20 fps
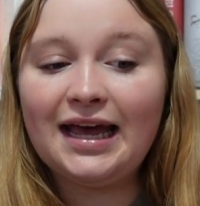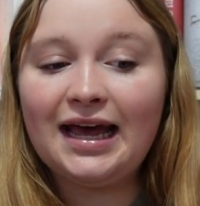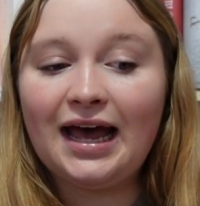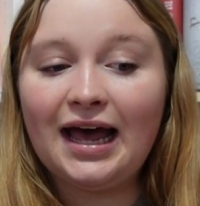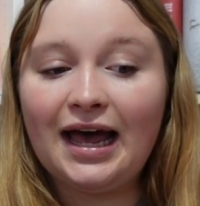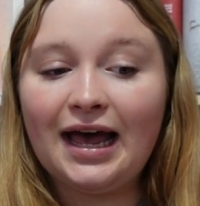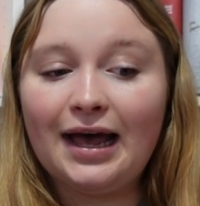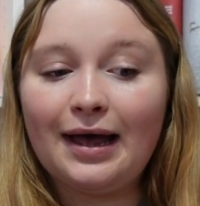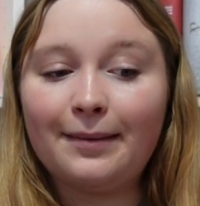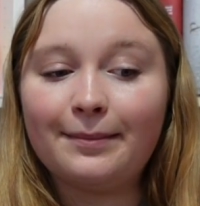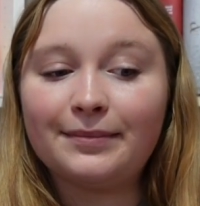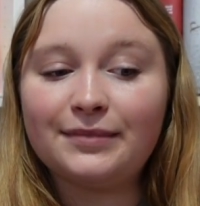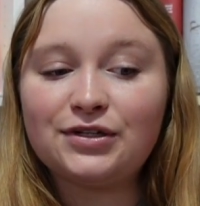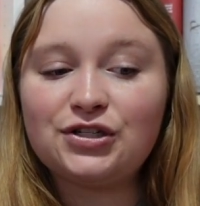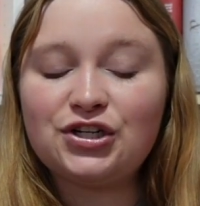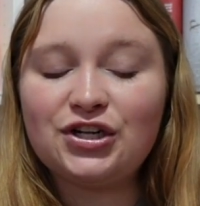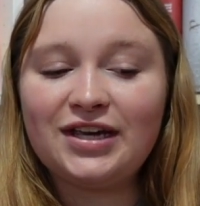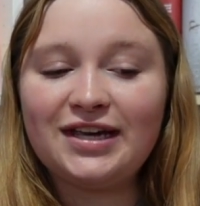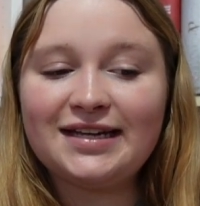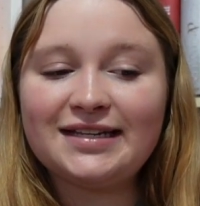um,
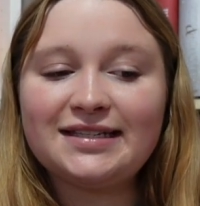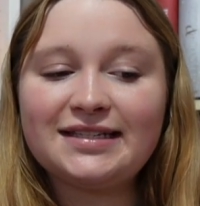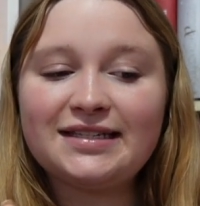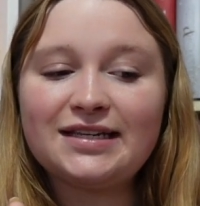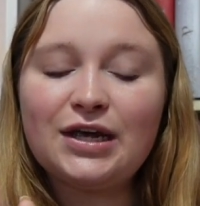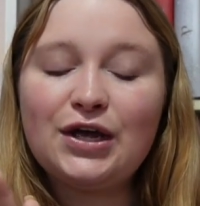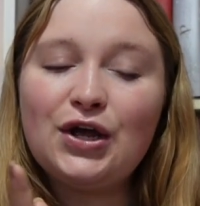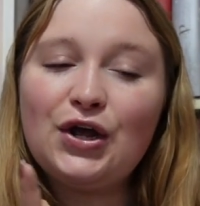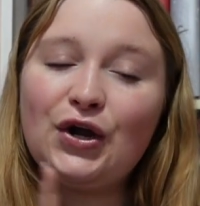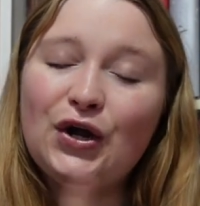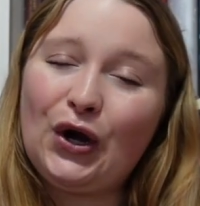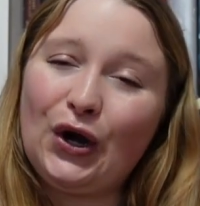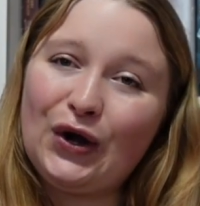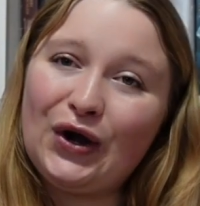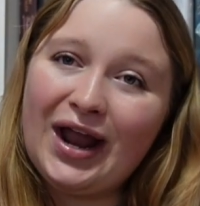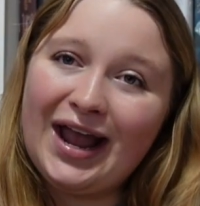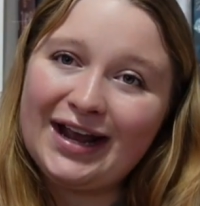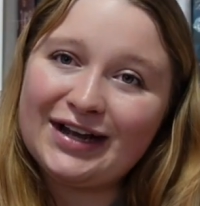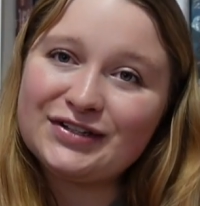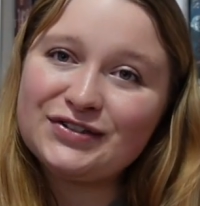she gets
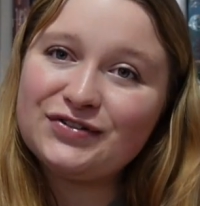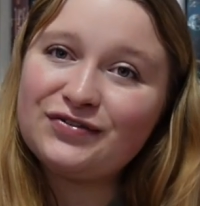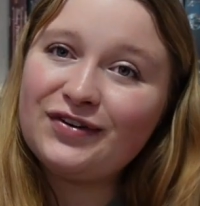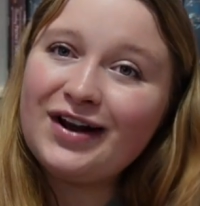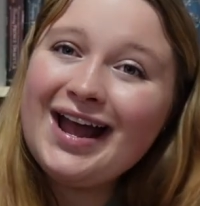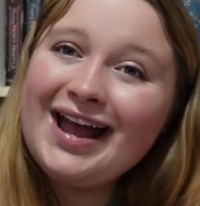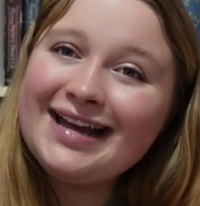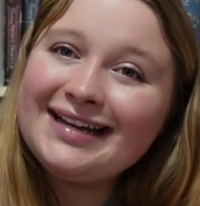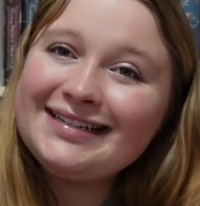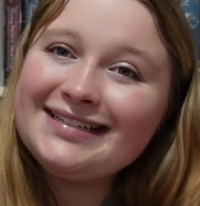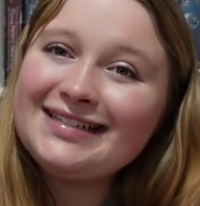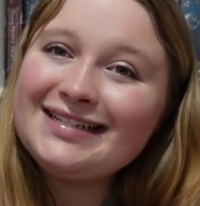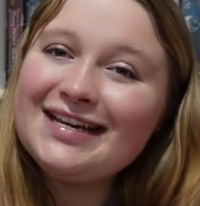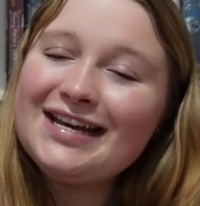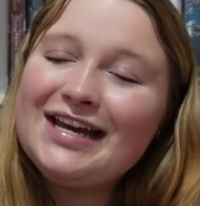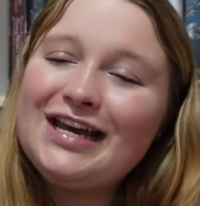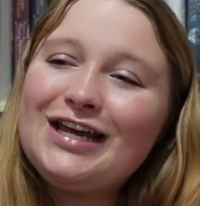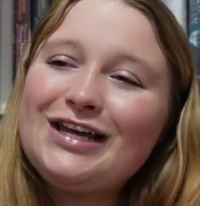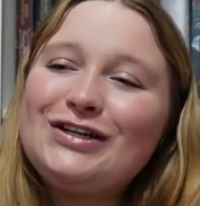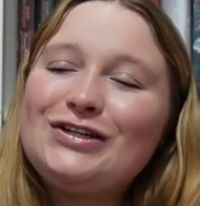her ex-friend
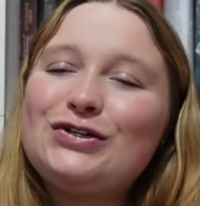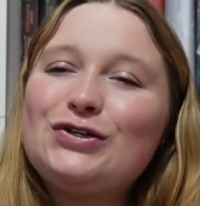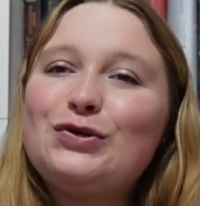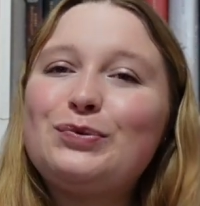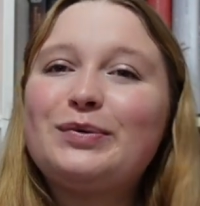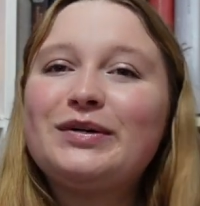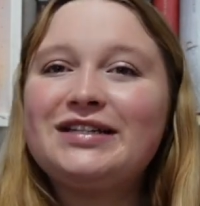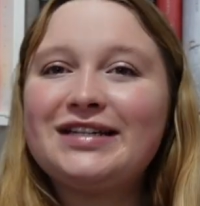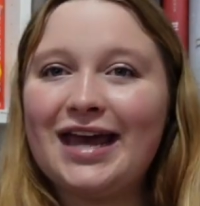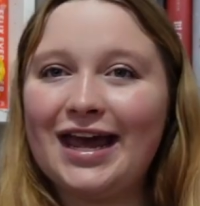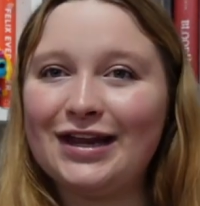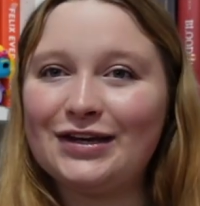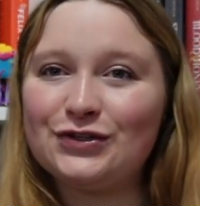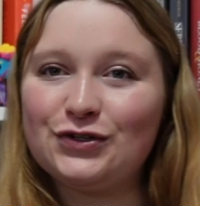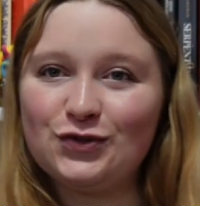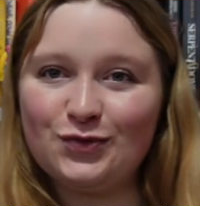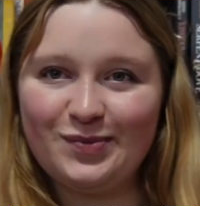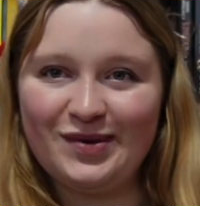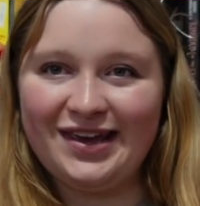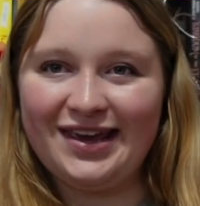to pretend
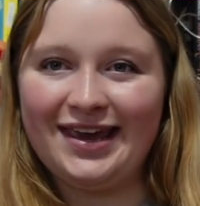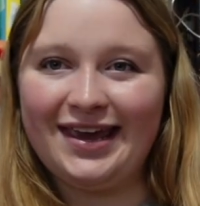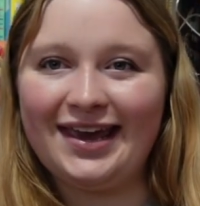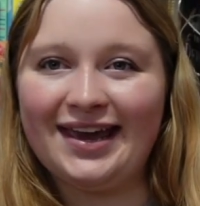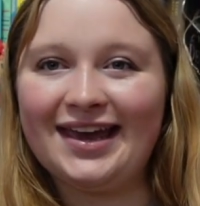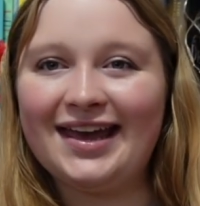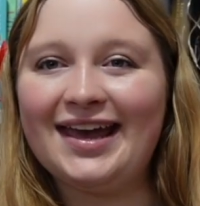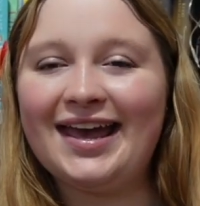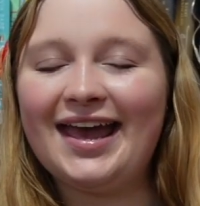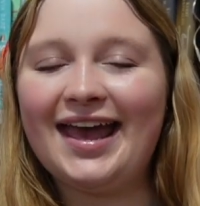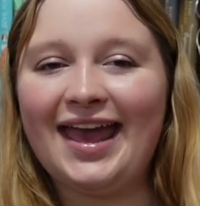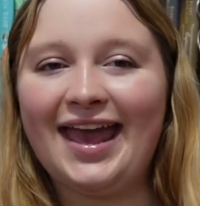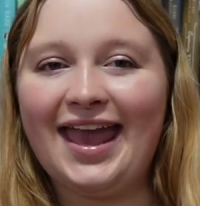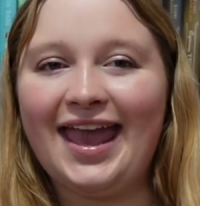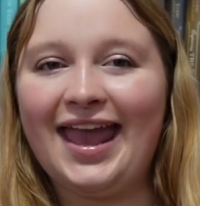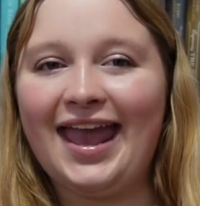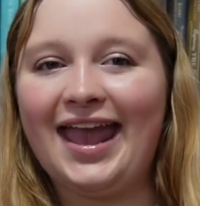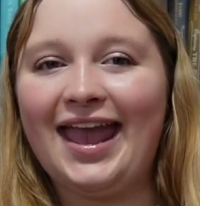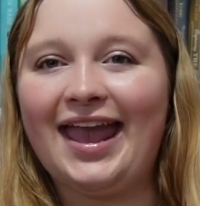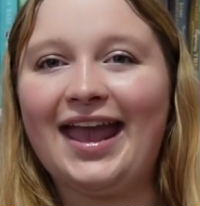to be
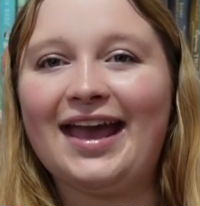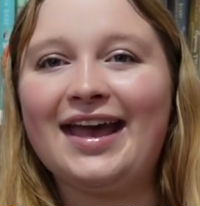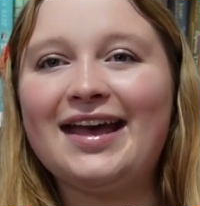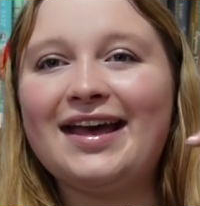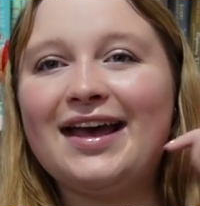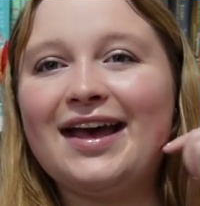a